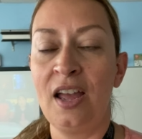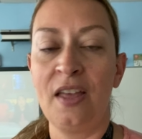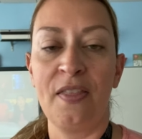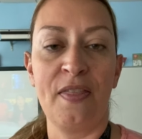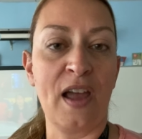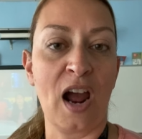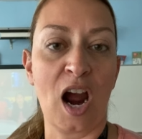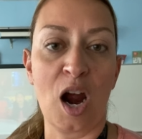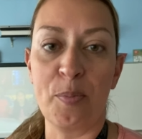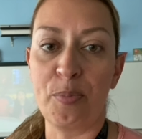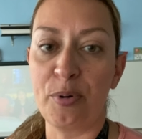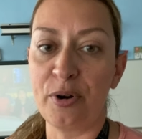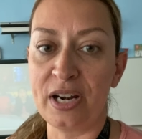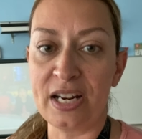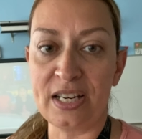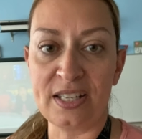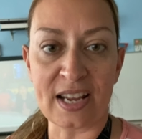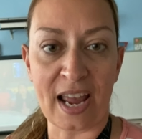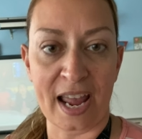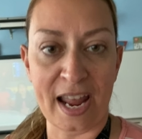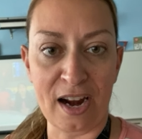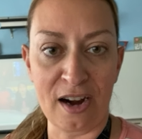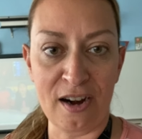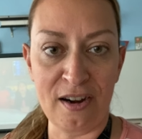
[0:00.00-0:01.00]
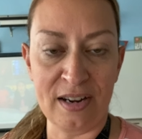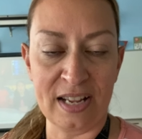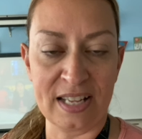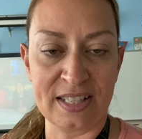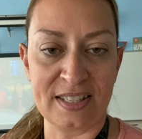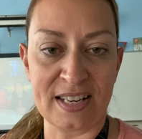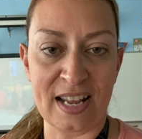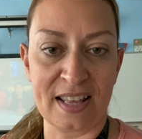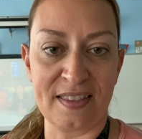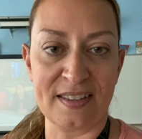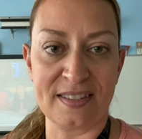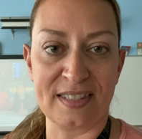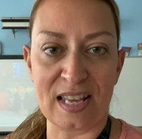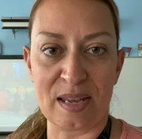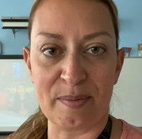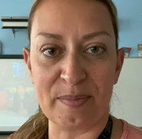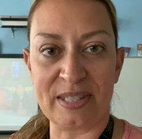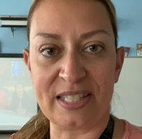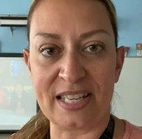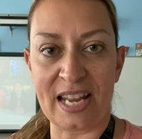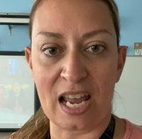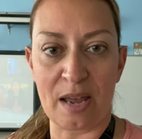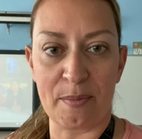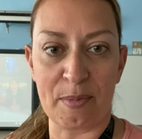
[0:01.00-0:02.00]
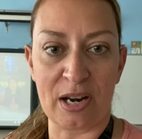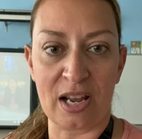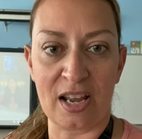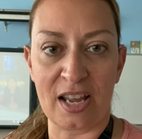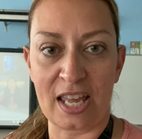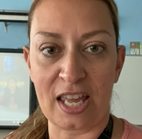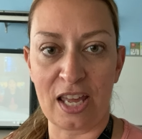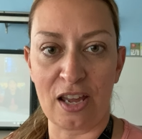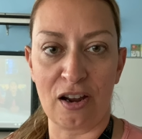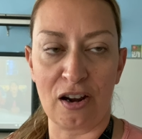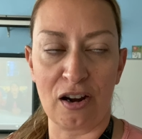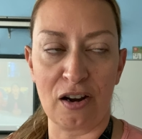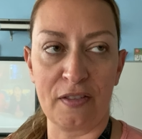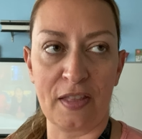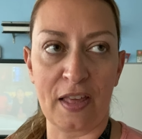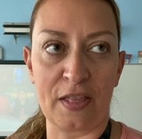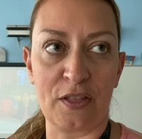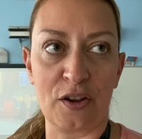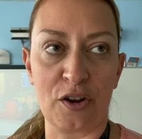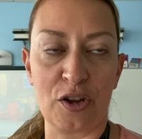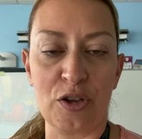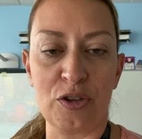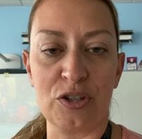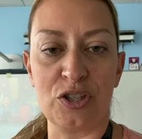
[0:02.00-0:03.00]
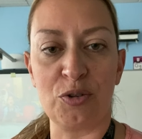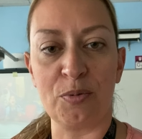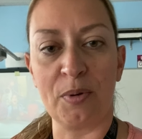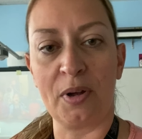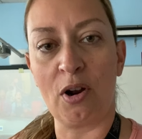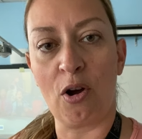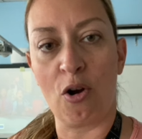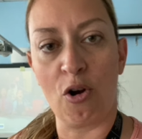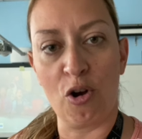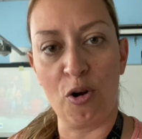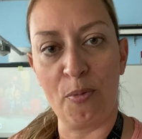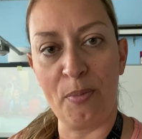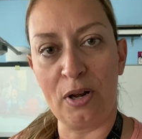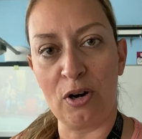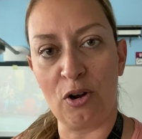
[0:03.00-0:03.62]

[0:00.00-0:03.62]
They are pretty tired. It's not the same stamina here that they're used to at home.